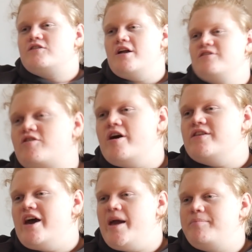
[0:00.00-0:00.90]
Sunscreen
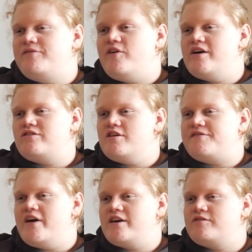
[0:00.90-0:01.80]
that amplifies the
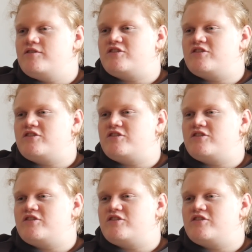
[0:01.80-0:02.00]
effects of the